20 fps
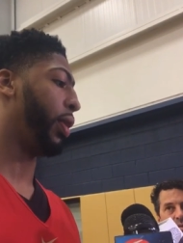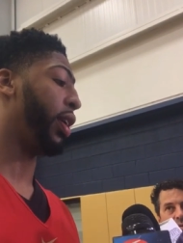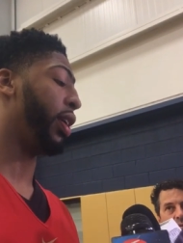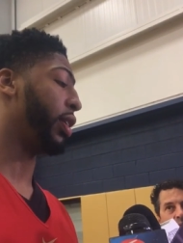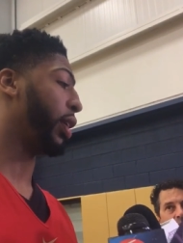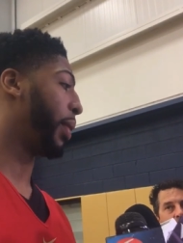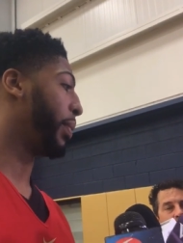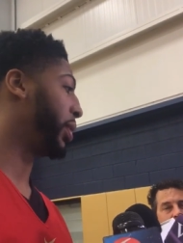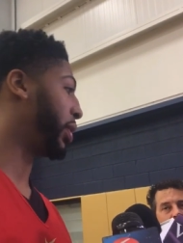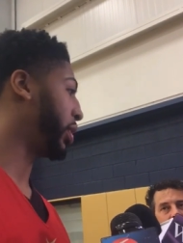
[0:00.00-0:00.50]

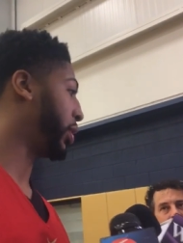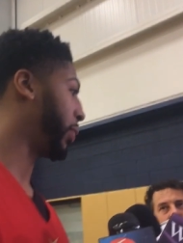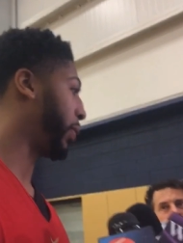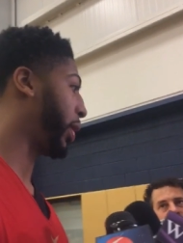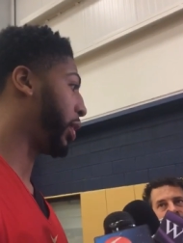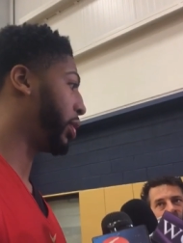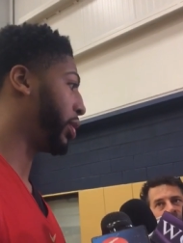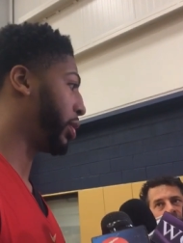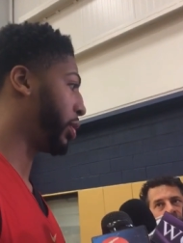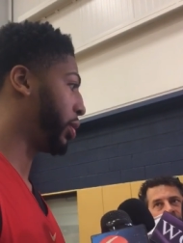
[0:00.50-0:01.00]
any type of
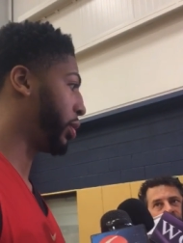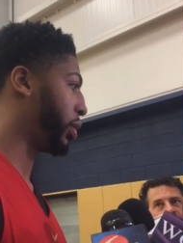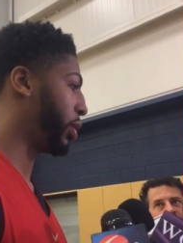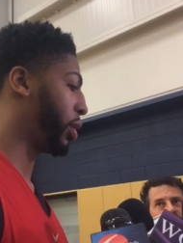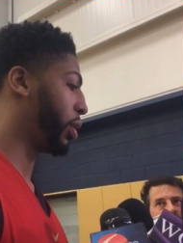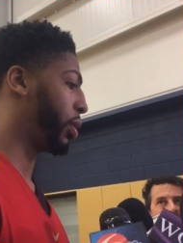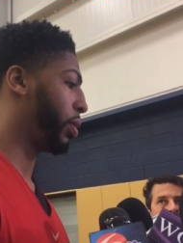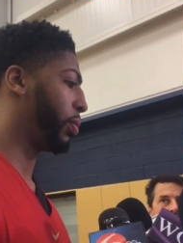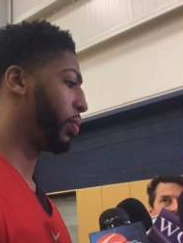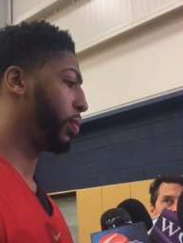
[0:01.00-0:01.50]
situation
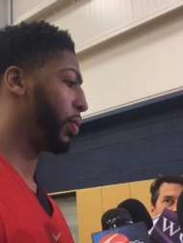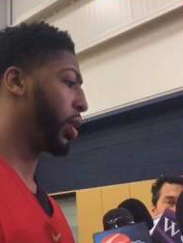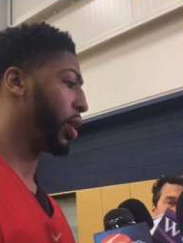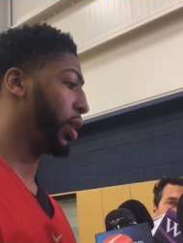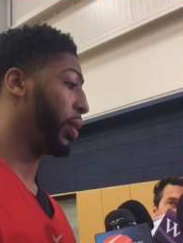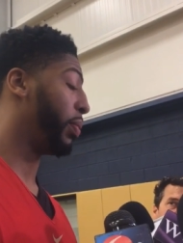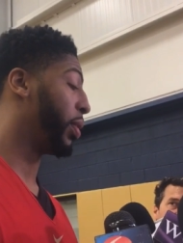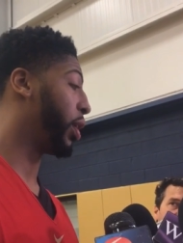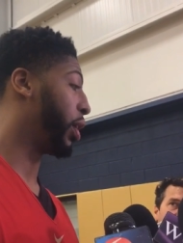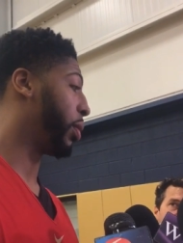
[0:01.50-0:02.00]
um,
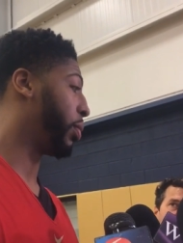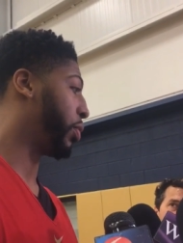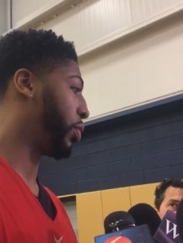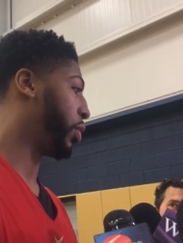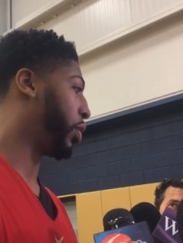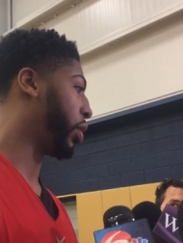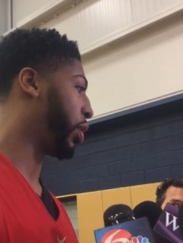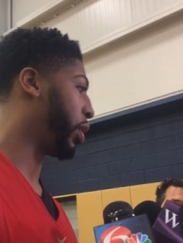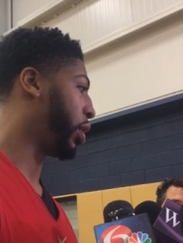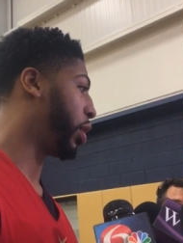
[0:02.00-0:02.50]
because he's been there
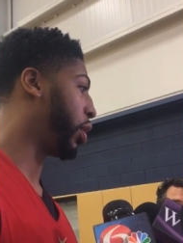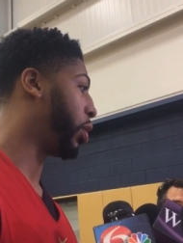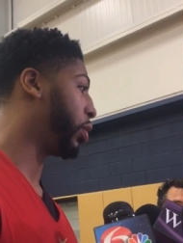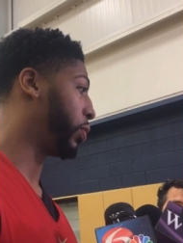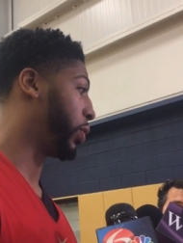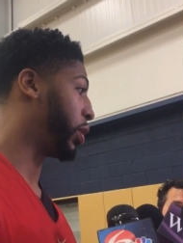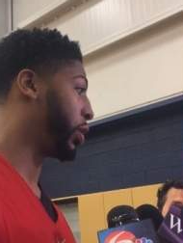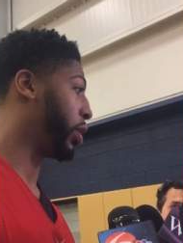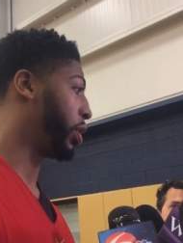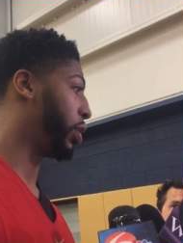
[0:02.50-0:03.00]
before, he
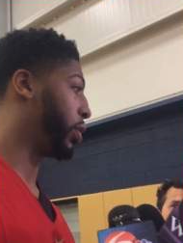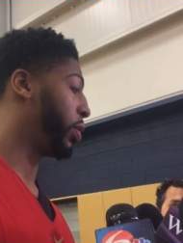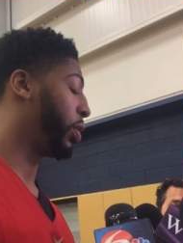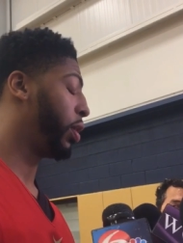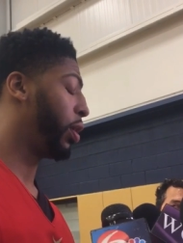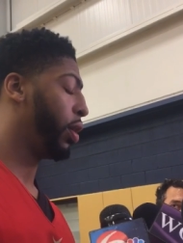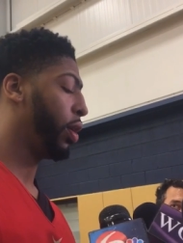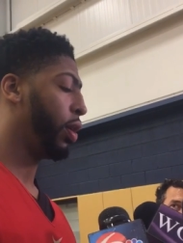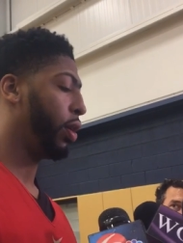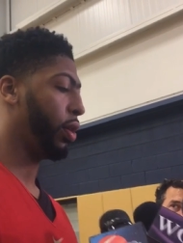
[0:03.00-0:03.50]
knows what to do.
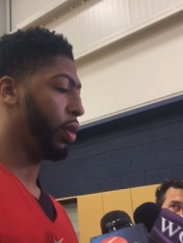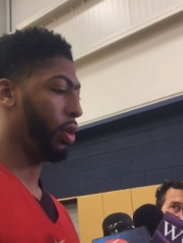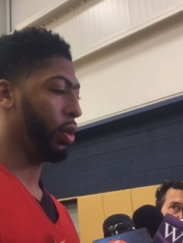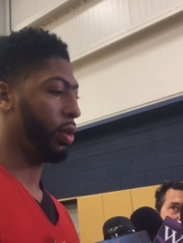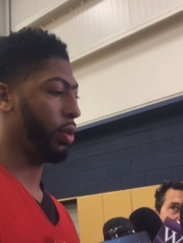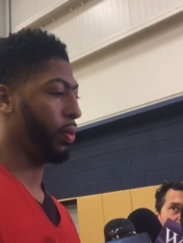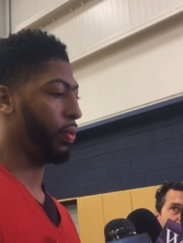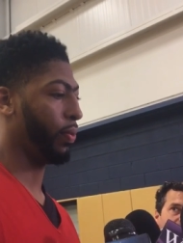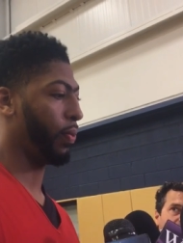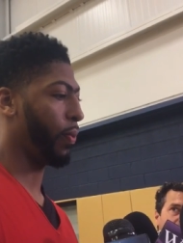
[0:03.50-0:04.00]

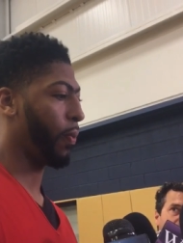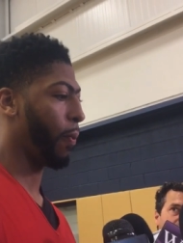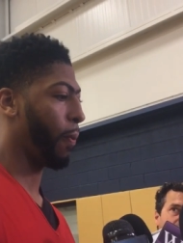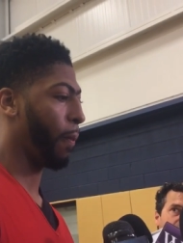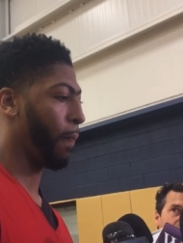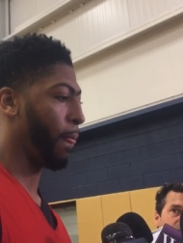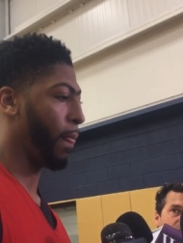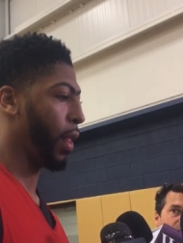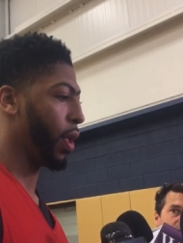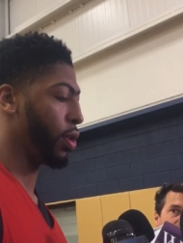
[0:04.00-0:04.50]
Um,
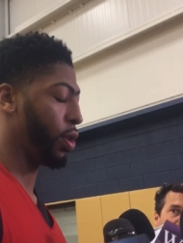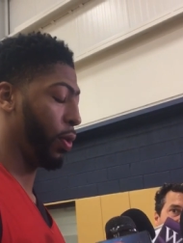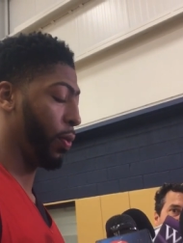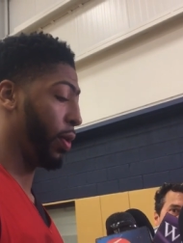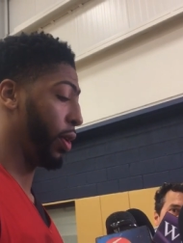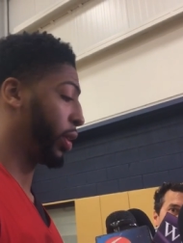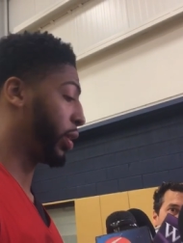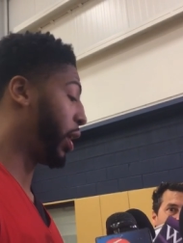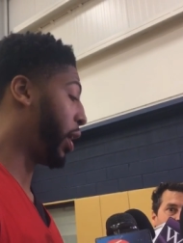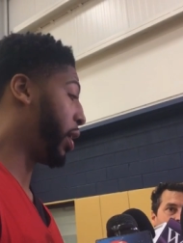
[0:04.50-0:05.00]
and so
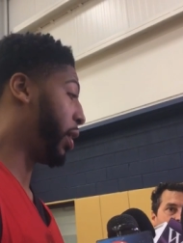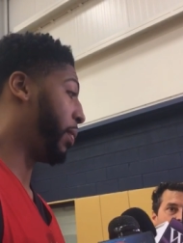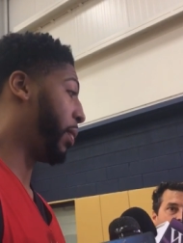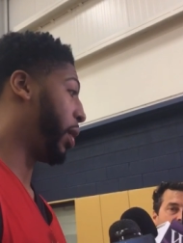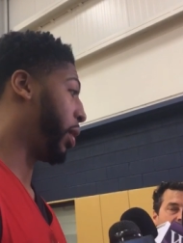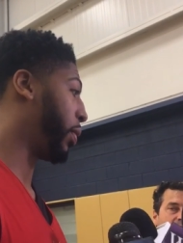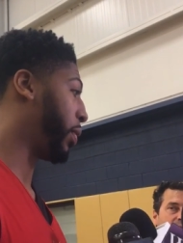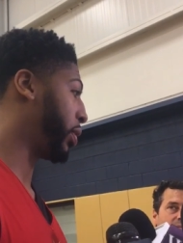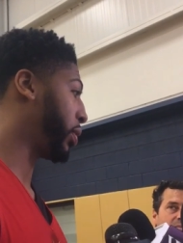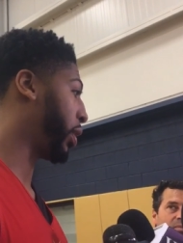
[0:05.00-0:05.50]
we're excited
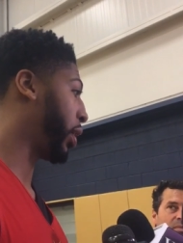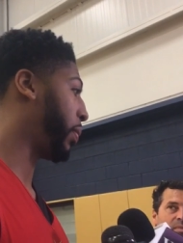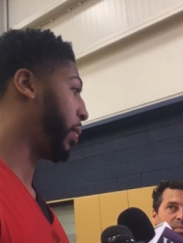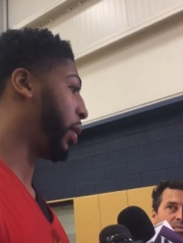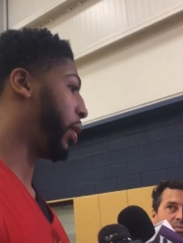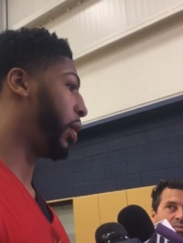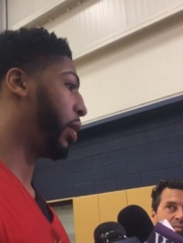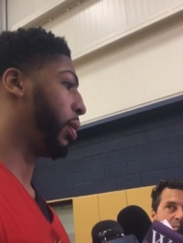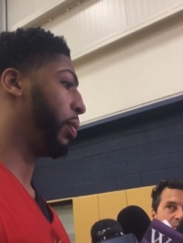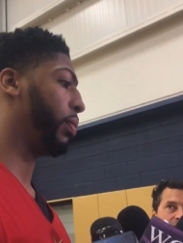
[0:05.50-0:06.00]
about it. We're excited
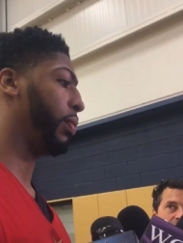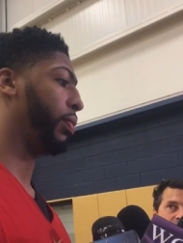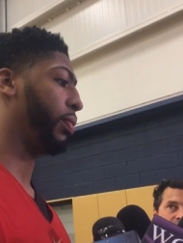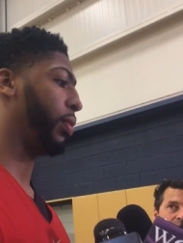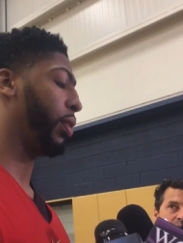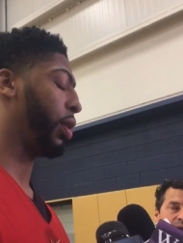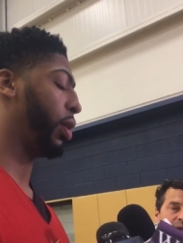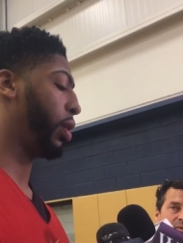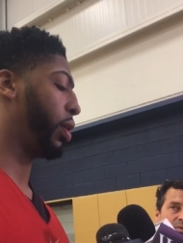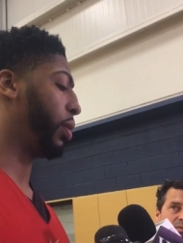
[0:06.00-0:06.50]
about him
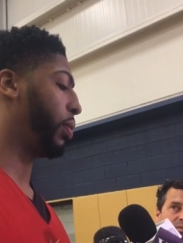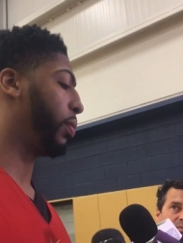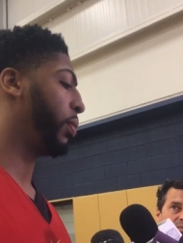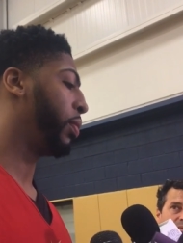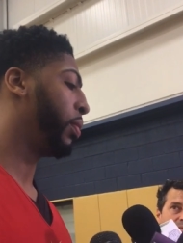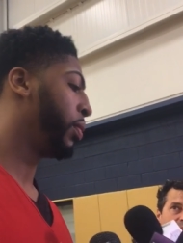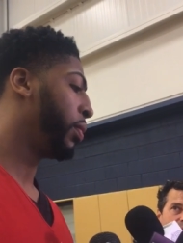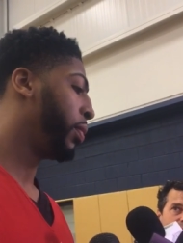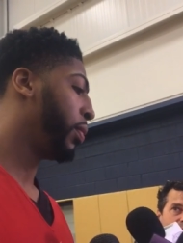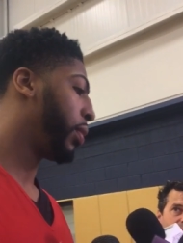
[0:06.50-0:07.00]
um,
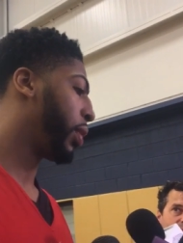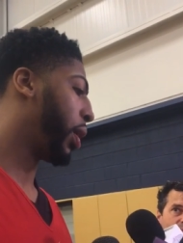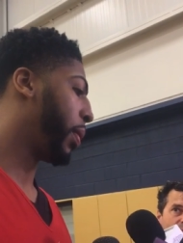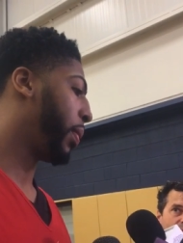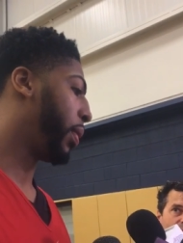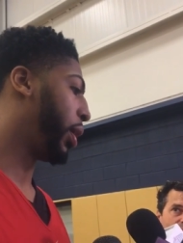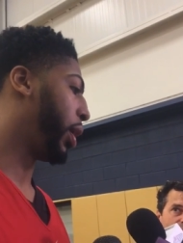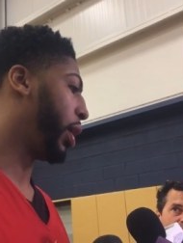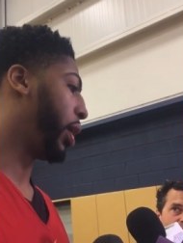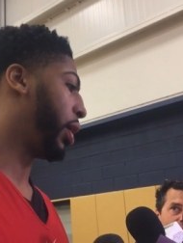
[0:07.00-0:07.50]

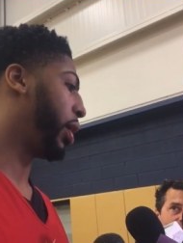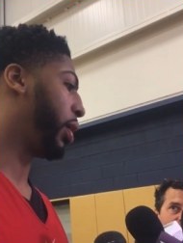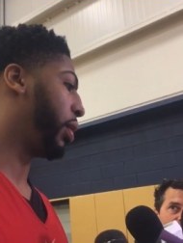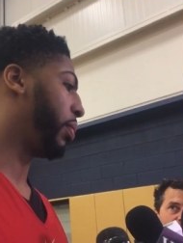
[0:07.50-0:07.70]
coming in